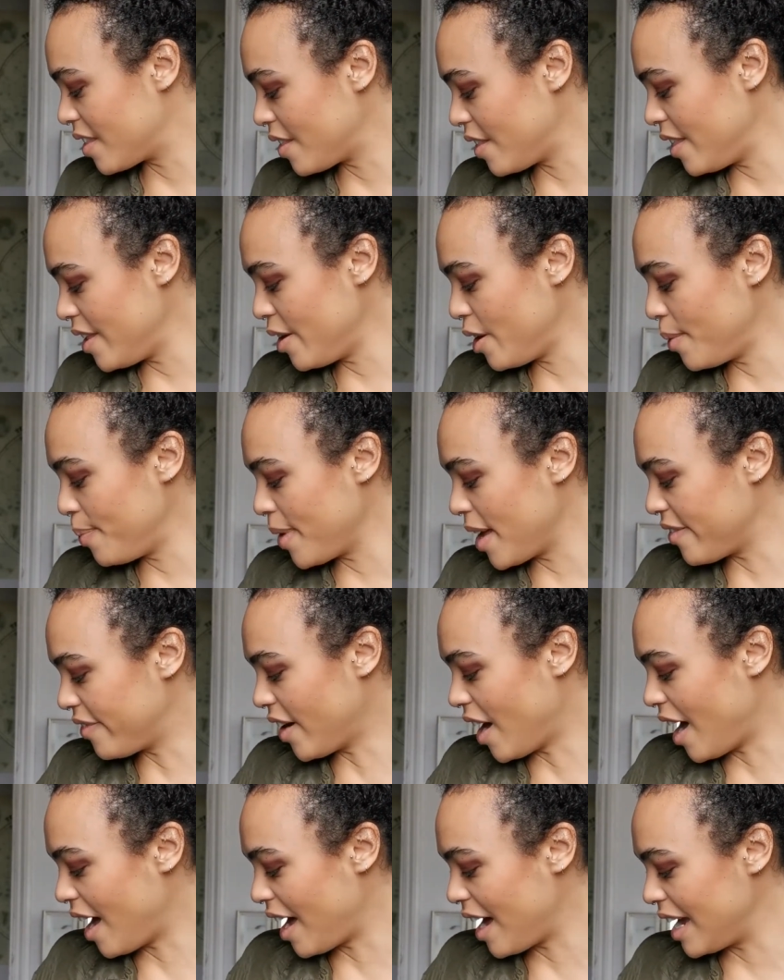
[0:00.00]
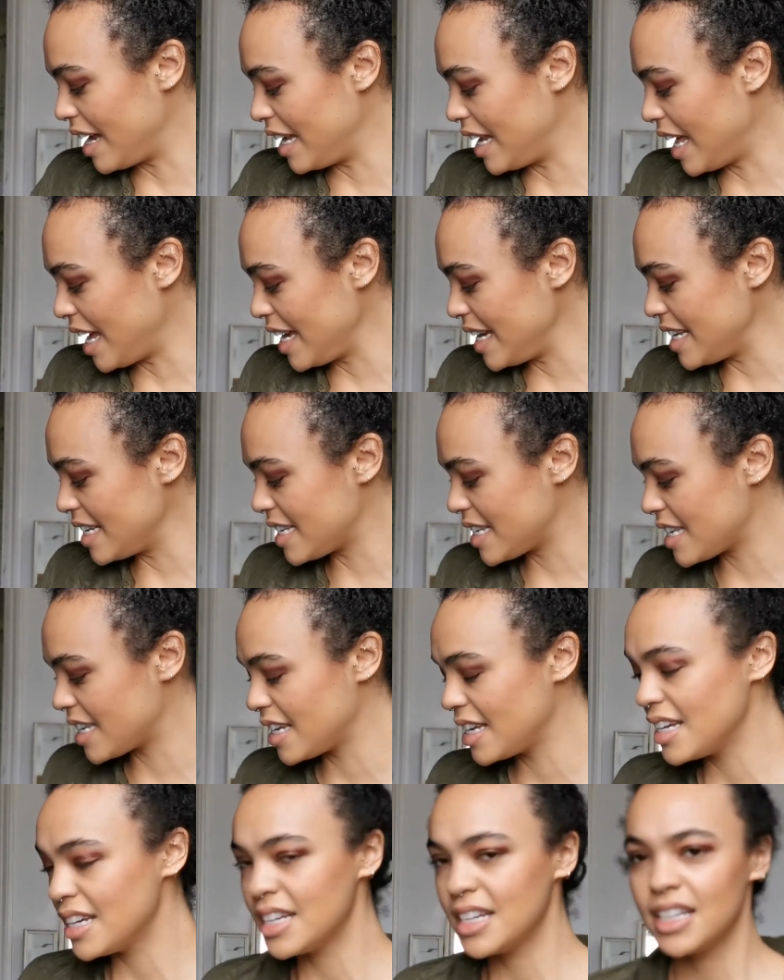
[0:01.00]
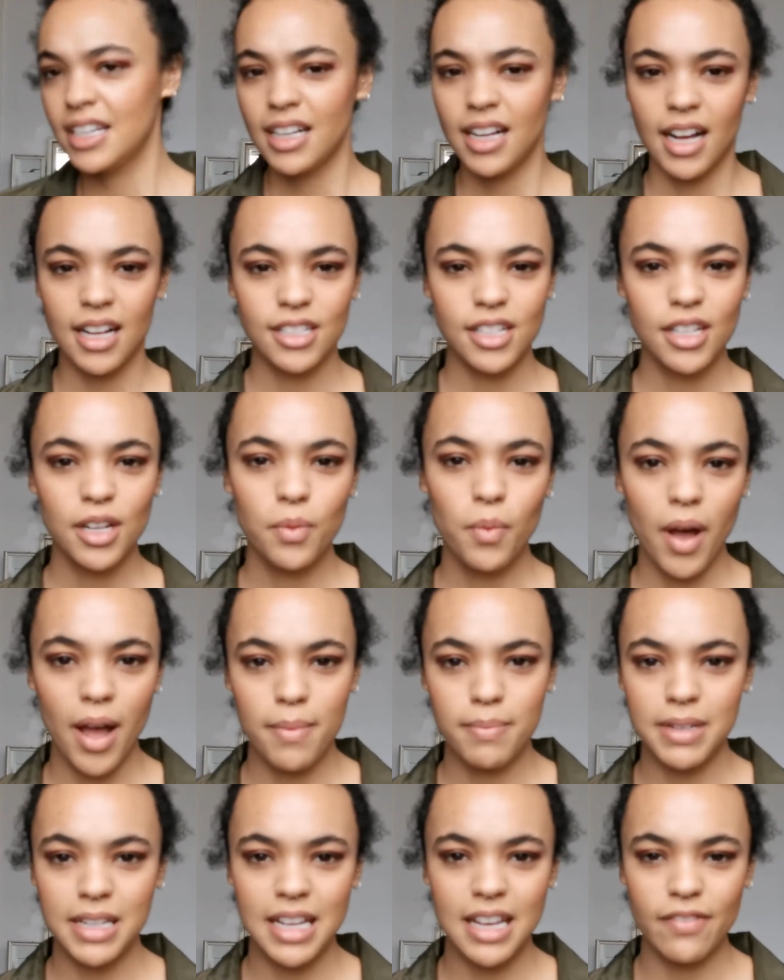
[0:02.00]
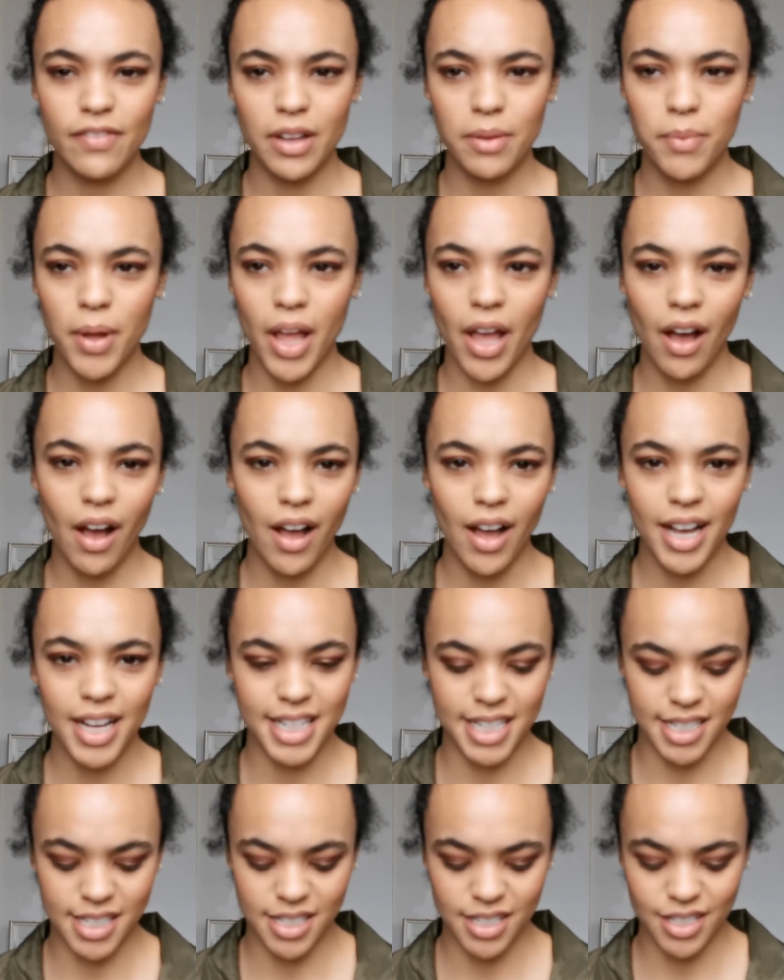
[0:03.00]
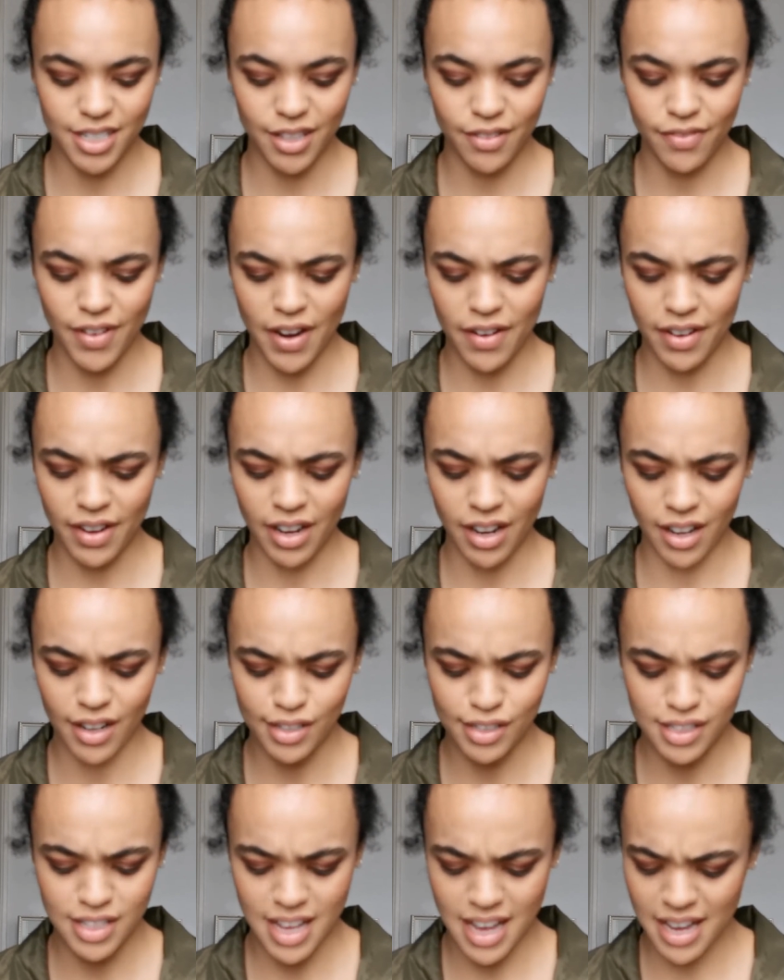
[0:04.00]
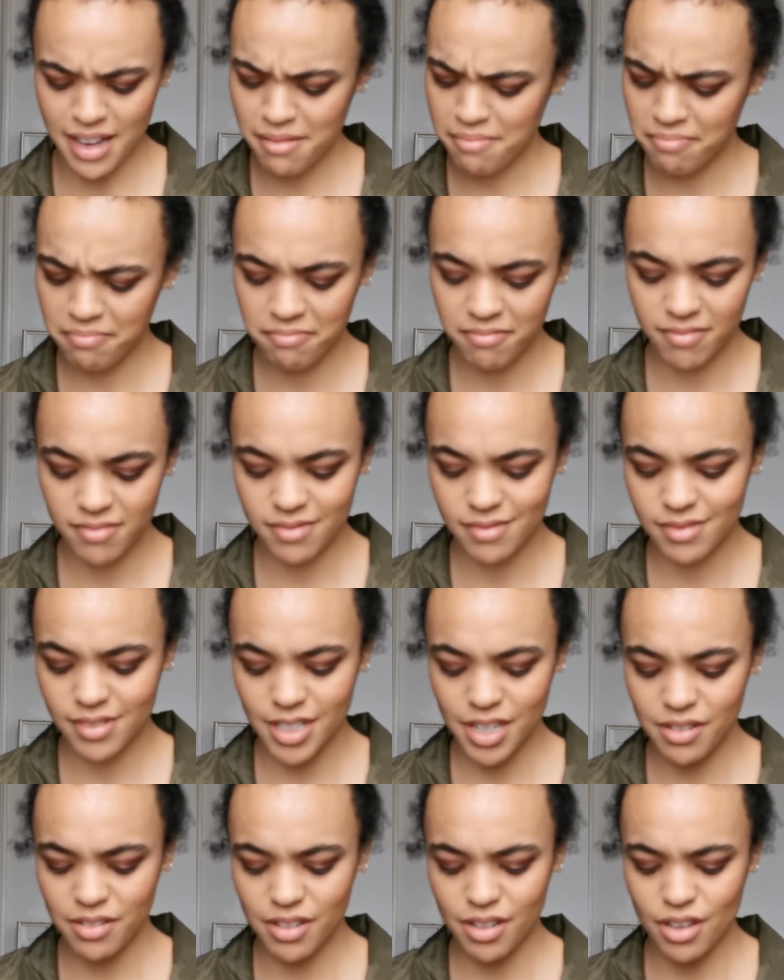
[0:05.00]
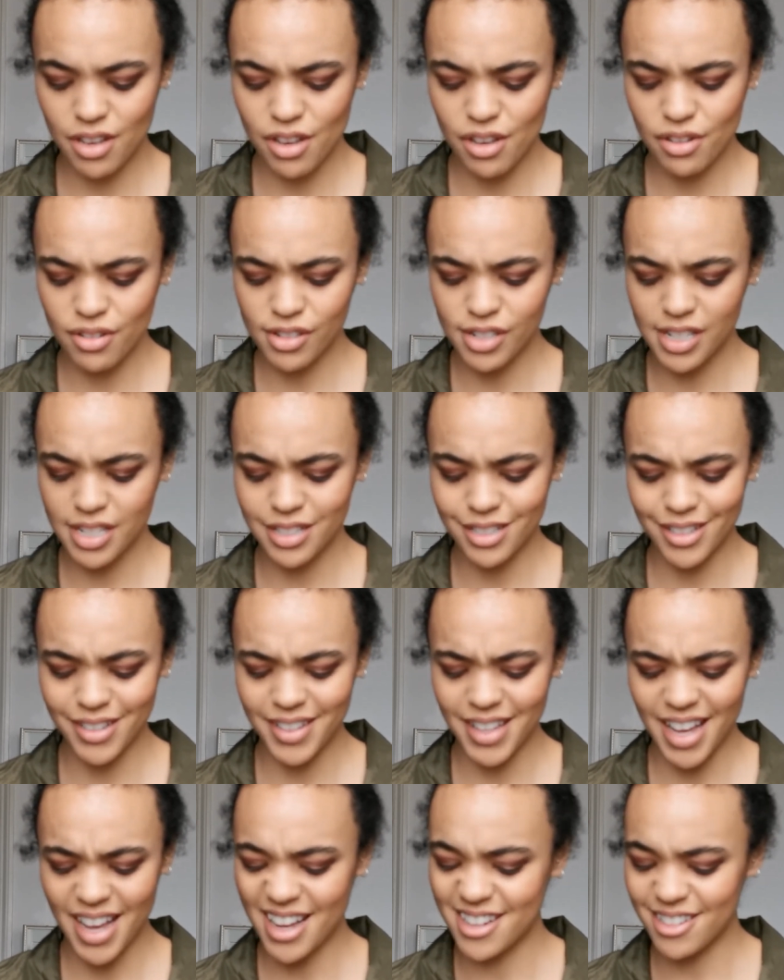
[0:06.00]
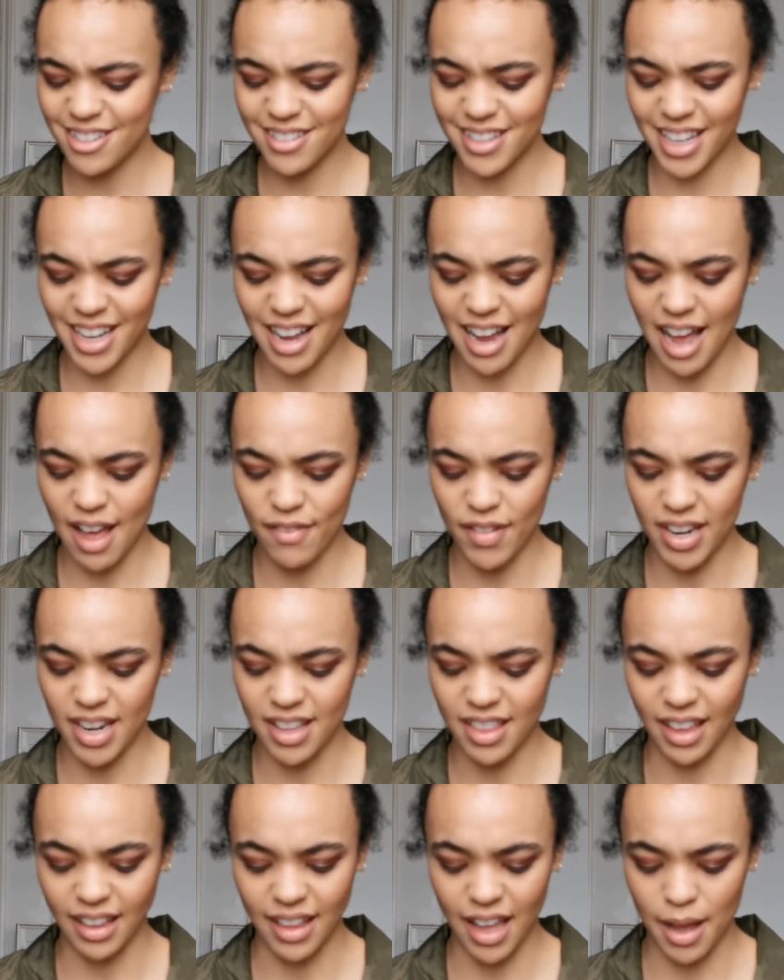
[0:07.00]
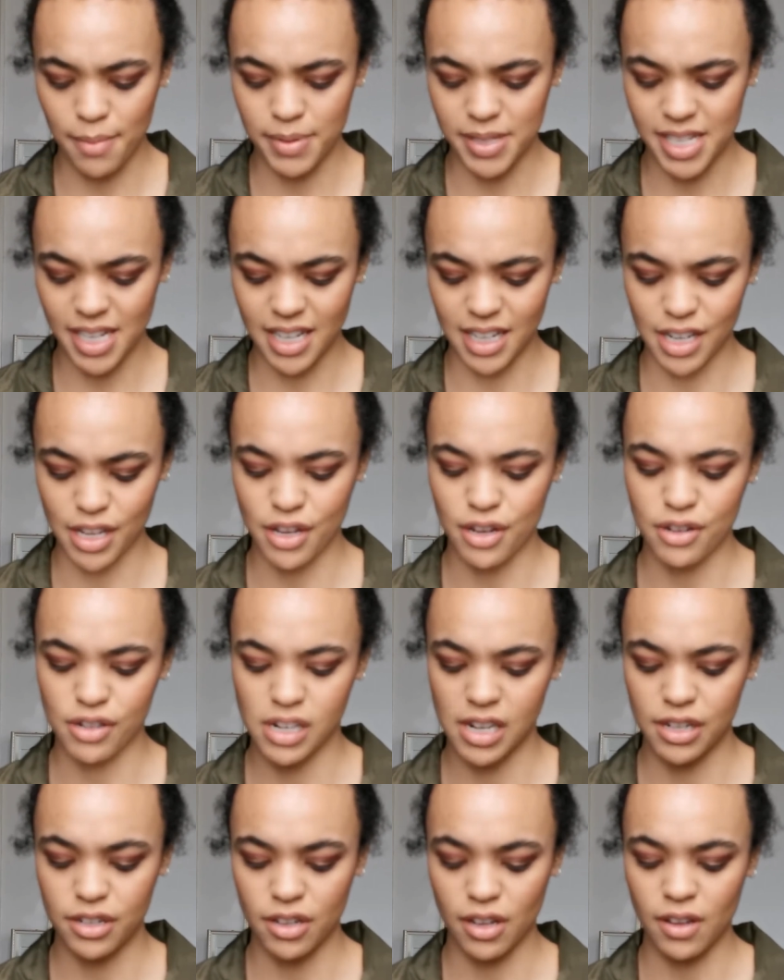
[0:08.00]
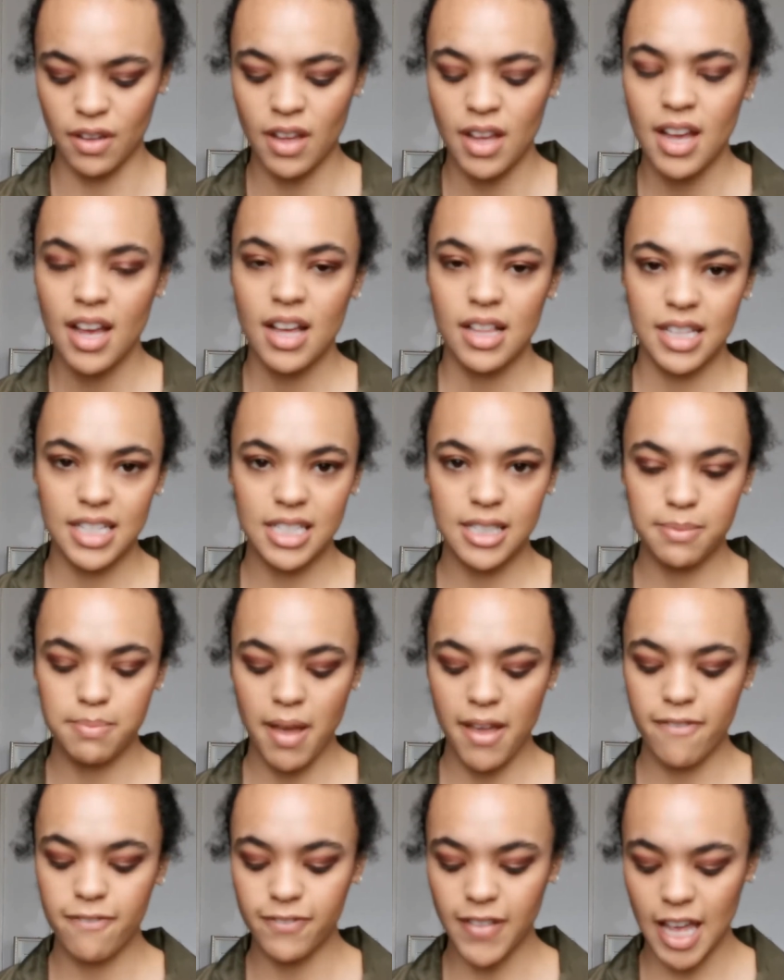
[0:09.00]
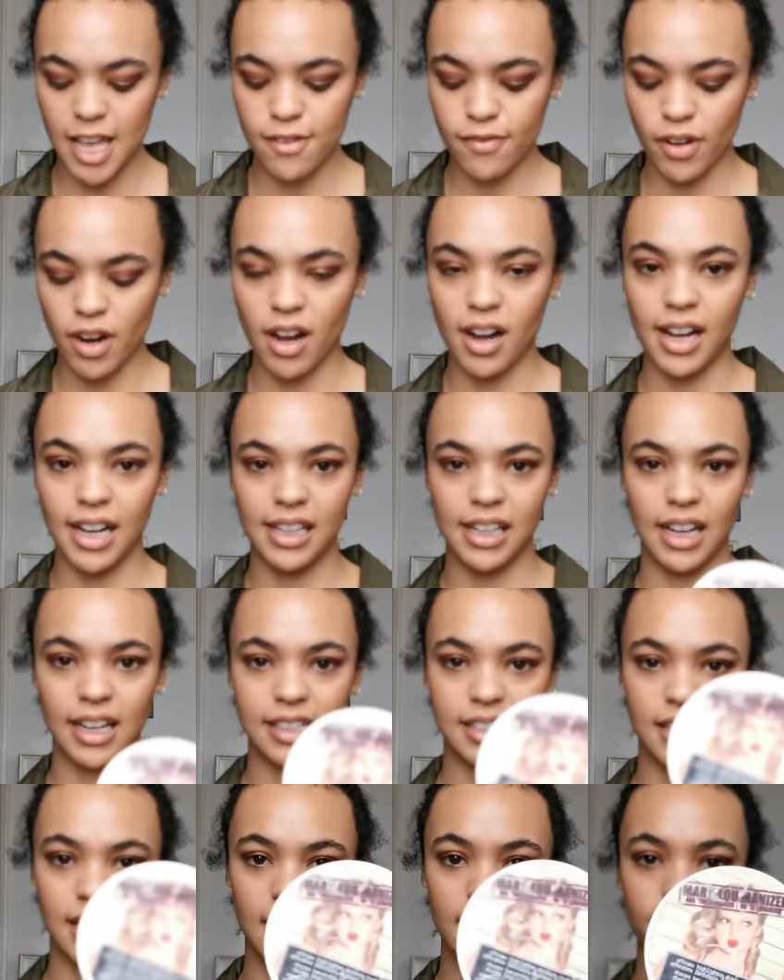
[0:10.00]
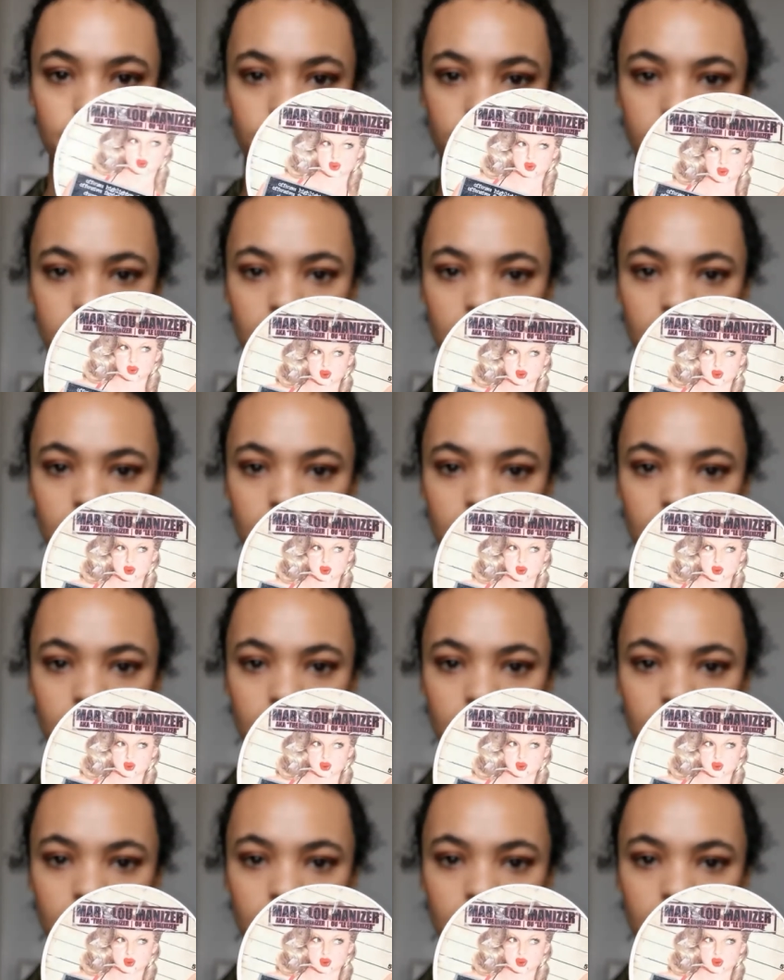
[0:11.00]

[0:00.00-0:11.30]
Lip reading: Little bit of highlight. I don't know why I'm leaving my eyes to the very last thing. Don't you usually do that? I don't think I have anything that I particularly usually do. This is my favourite highlighter.